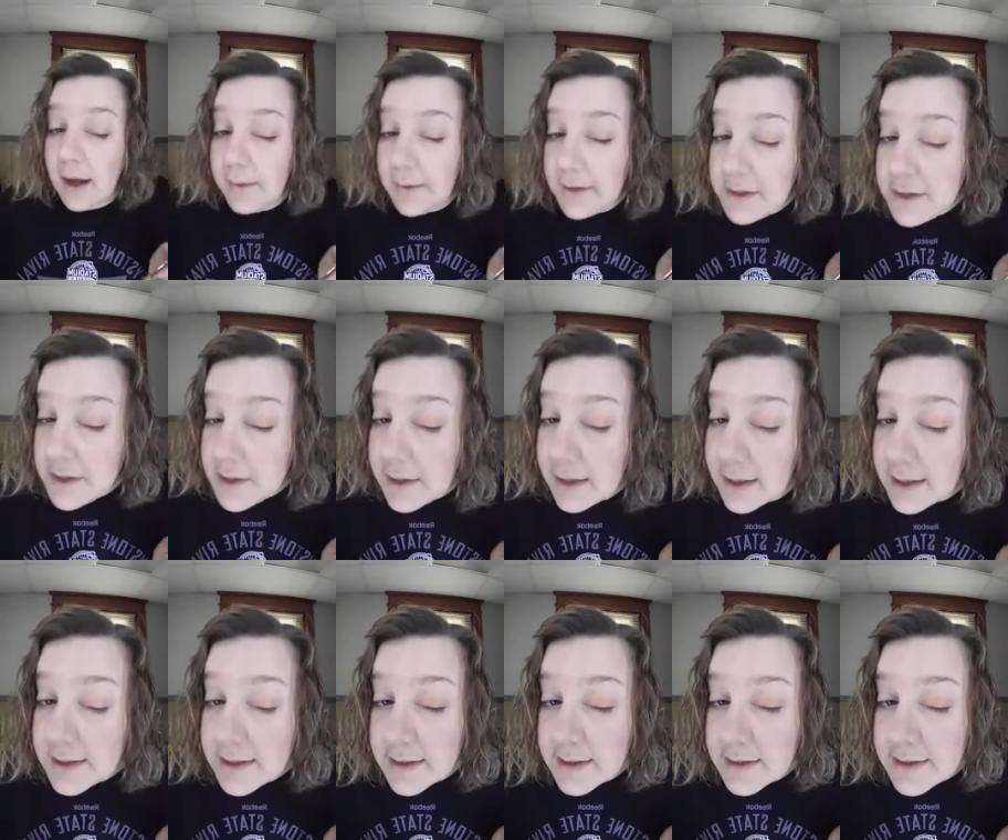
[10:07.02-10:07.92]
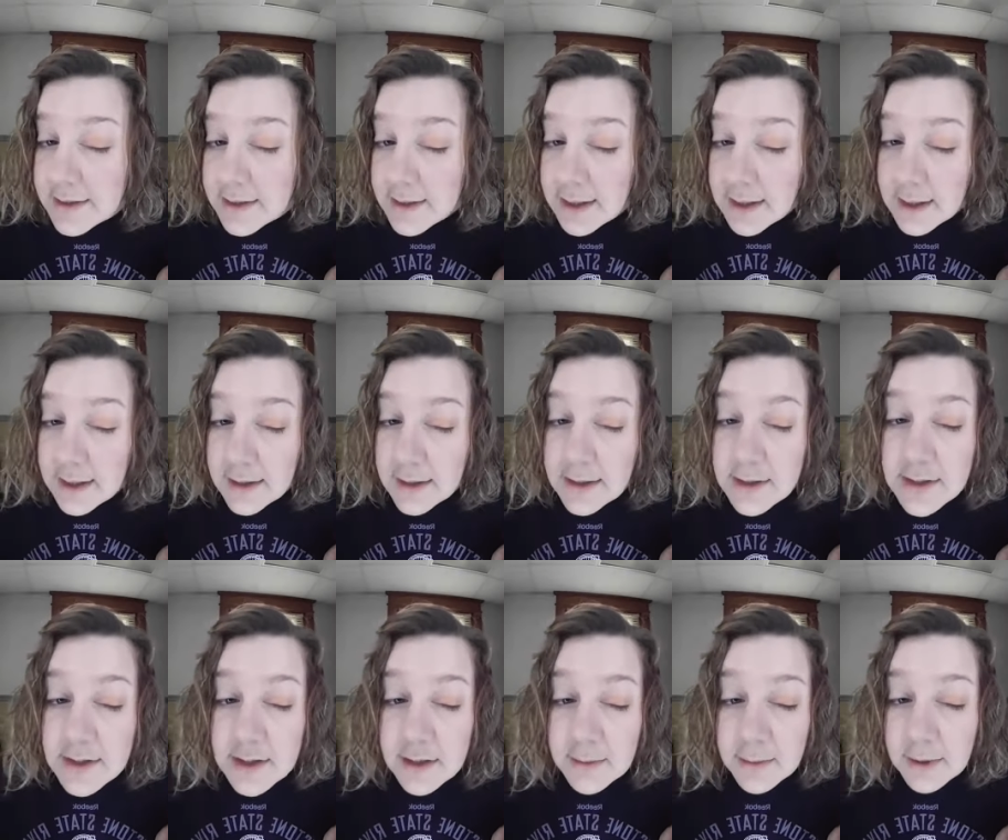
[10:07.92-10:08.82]
I wish you guys could see this
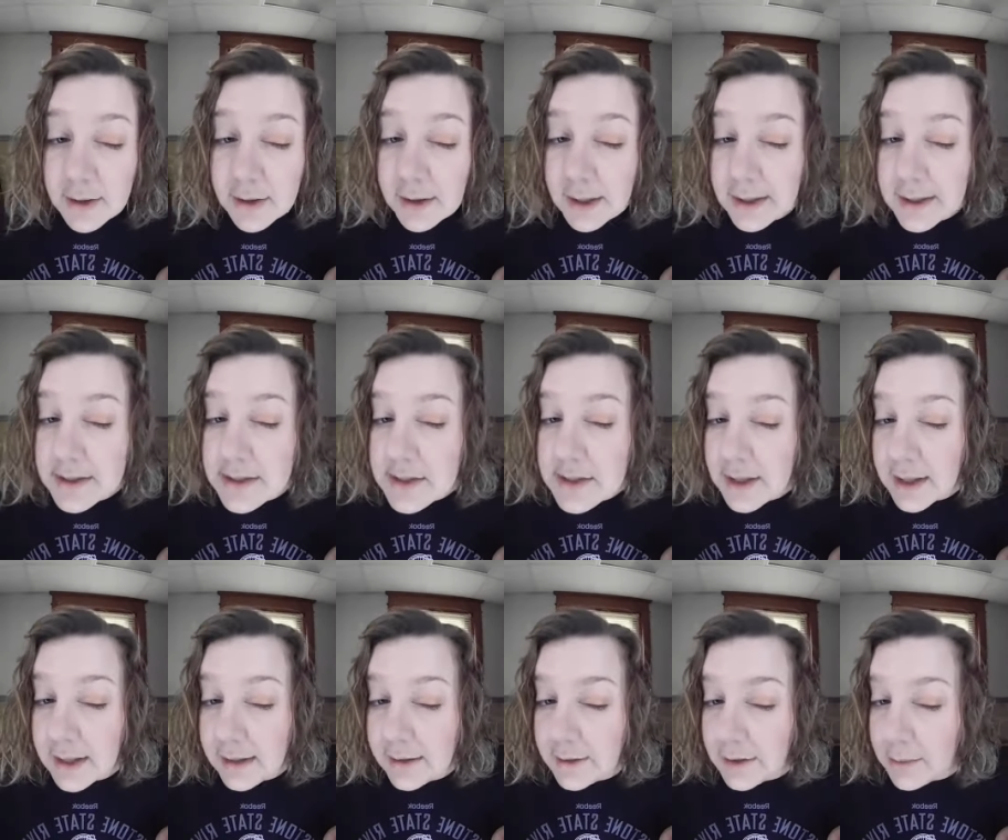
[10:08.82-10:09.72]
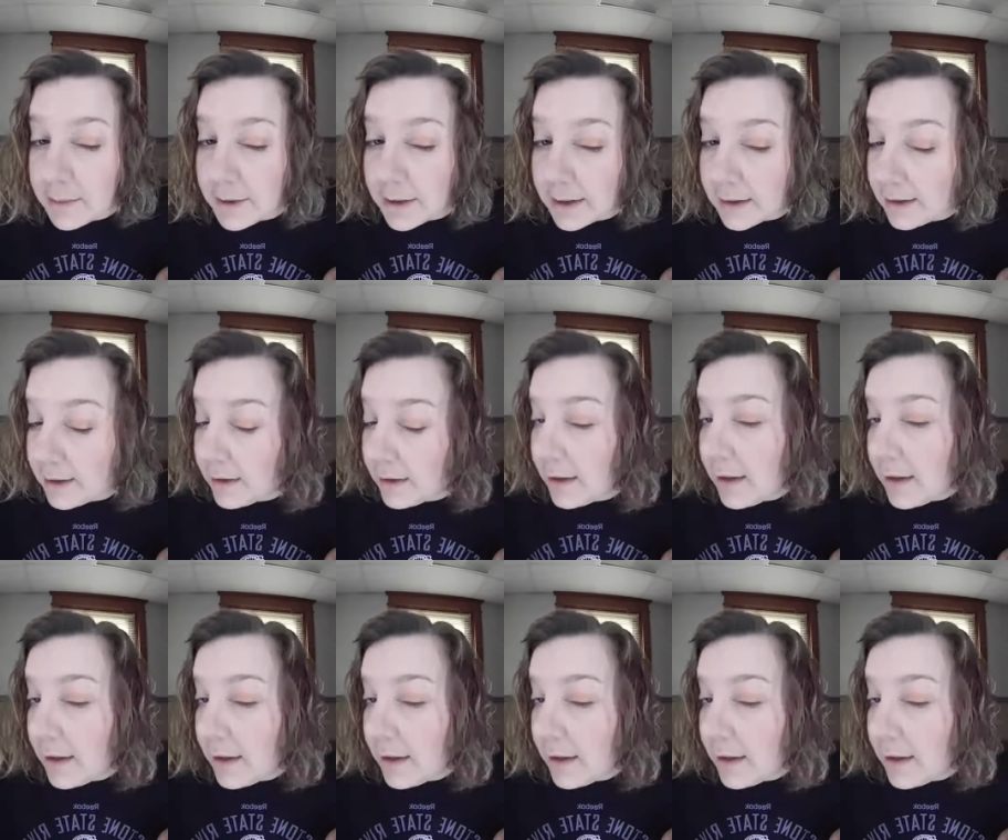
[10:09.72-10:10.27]
shimmer. I guess you can a little bit.